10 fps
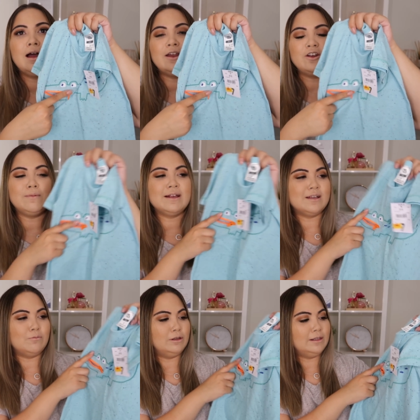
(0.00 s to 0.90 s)
i know my
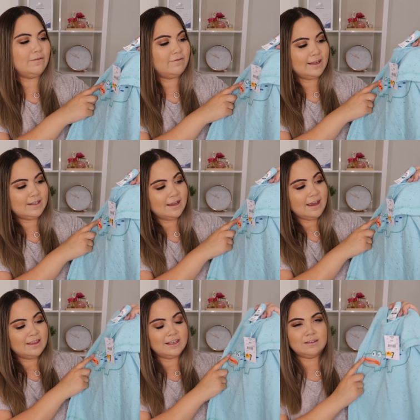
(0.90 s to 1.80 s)
son will love this
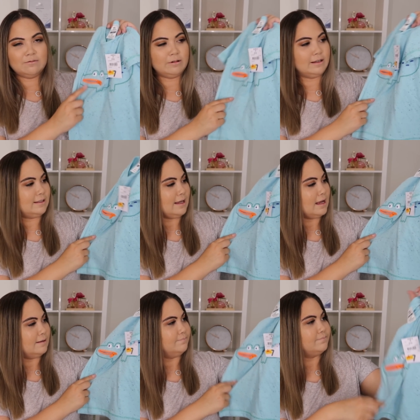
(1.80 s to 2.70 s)
this was
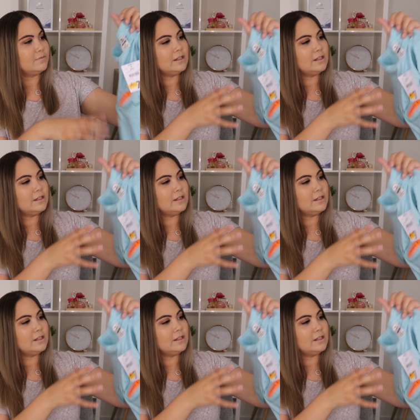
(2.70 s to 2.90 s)
um